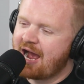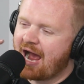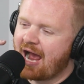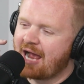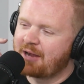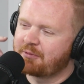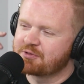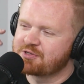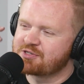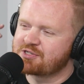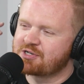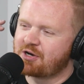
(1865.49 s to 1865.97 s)

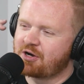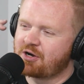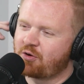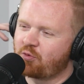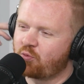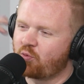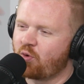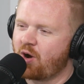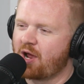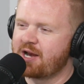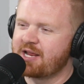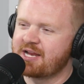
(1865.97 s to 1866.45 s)
I will start a
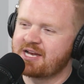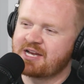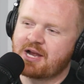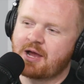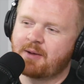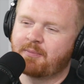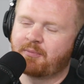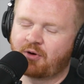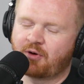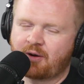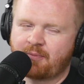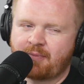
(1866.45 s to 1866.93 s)
running
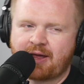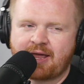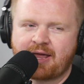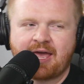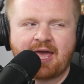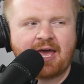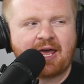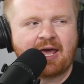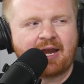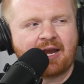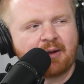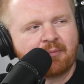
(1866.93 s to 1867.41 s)
number in my
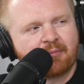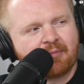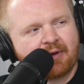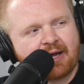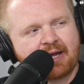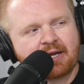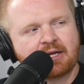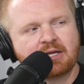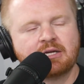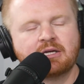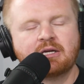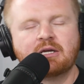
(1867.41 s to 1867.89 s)
head, and I'm
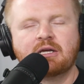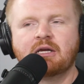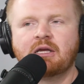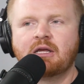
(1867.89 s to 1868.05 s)
like,